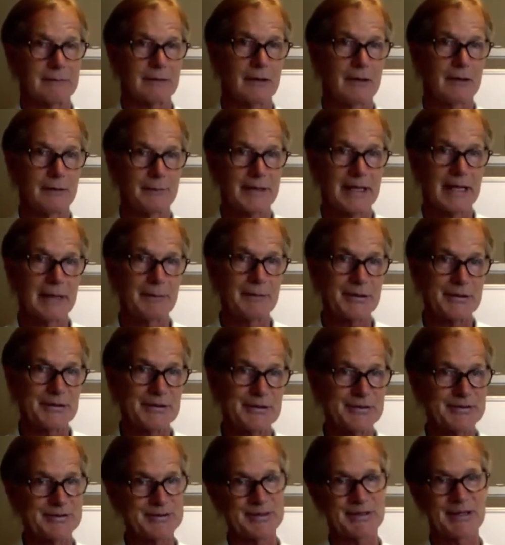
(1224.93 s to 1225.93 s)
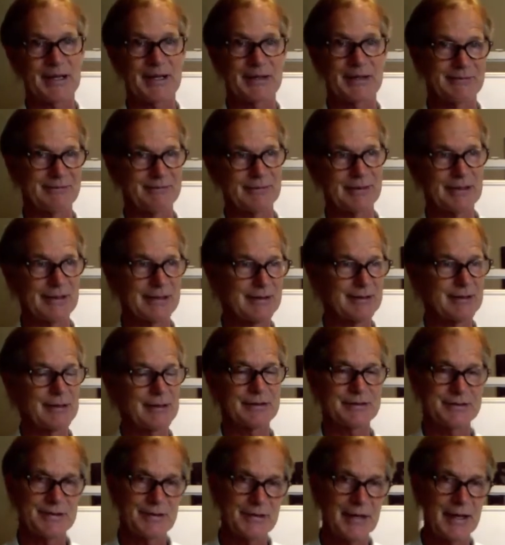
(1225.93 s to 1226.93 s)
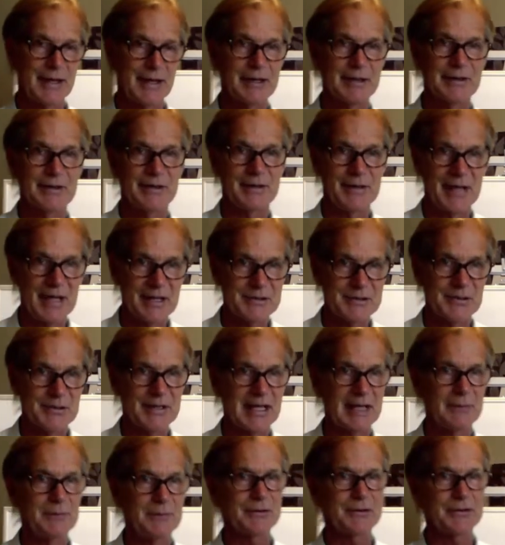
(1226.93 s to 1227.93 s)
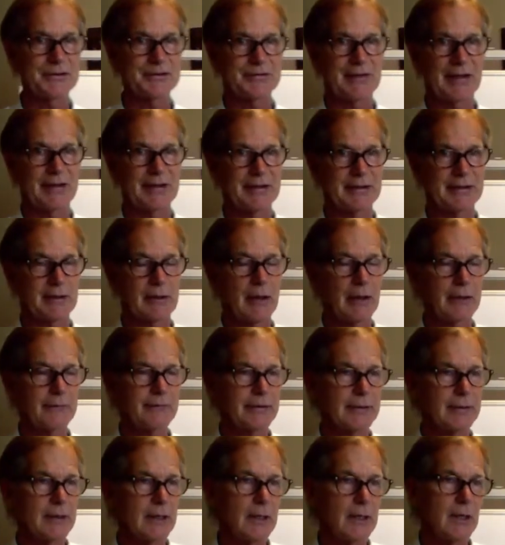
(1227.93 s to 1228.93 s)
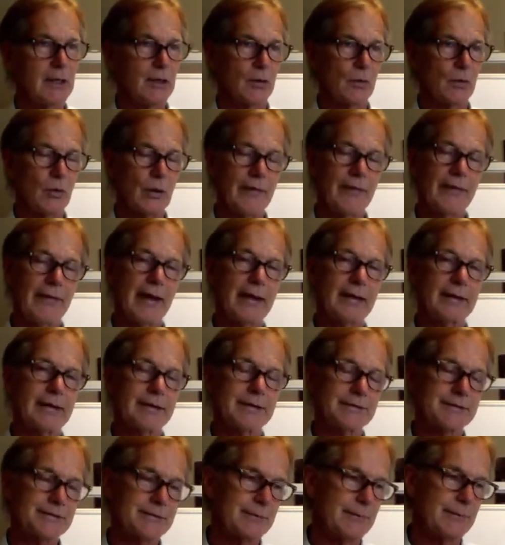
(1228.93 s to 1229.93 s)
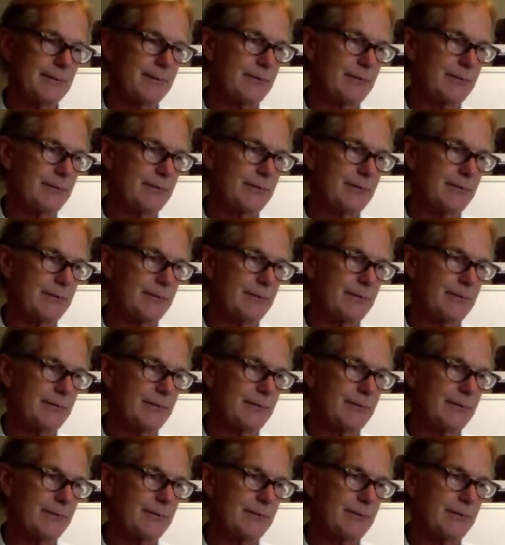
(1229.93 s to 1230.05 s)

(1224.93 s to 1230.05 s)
call them chemicals, they're not really synthetic, they're natural chemicals found in coffee. When that is